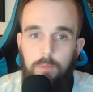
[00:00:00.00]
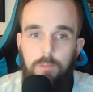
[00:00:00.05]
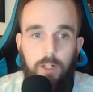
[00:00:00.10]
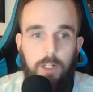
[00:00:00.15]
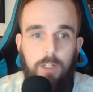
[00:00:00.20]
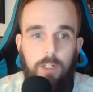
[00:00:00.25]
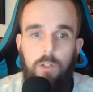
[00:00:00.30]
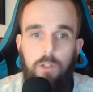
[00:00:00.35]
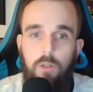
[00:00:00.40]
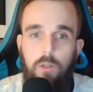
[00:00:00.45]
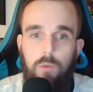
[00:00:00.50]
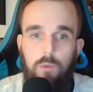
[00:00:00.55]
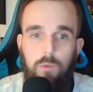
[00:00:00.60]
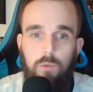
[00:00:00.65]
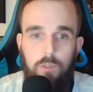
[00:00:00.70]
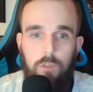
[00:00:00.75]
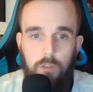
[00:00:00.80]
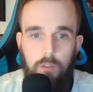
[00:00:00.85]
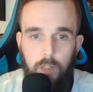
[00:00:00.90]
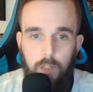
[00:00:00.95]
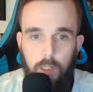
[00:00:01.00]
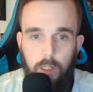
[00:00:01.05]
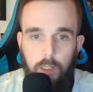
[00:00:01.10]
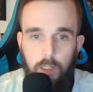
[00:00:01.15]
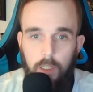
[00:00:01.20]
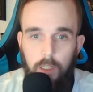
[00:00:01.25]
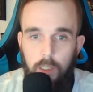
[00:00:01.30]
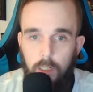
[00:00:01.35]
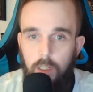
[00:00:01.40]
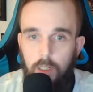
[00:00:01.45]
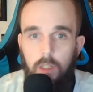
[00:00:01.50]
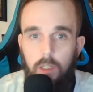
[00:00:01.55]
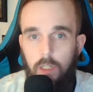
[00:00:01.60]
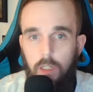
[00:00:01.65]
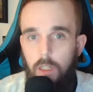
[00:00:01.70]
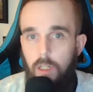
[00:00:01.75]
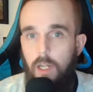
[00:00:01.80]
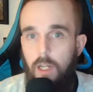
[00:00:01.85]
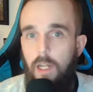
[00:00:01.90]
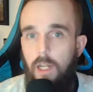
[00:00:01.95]
Find out who's contending
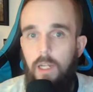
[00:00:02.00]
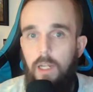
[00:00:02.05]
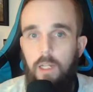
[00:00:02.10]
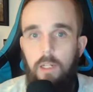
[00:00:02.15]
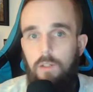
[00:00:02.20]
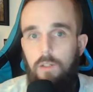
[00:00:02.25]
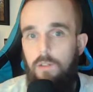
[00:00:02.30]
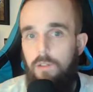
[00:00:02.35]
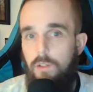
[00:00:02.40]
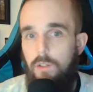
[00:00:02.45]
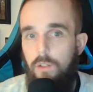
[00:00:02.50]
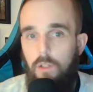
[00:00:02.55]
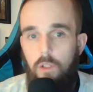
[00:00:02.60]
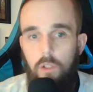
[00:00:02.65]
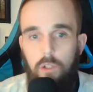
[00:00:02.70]
and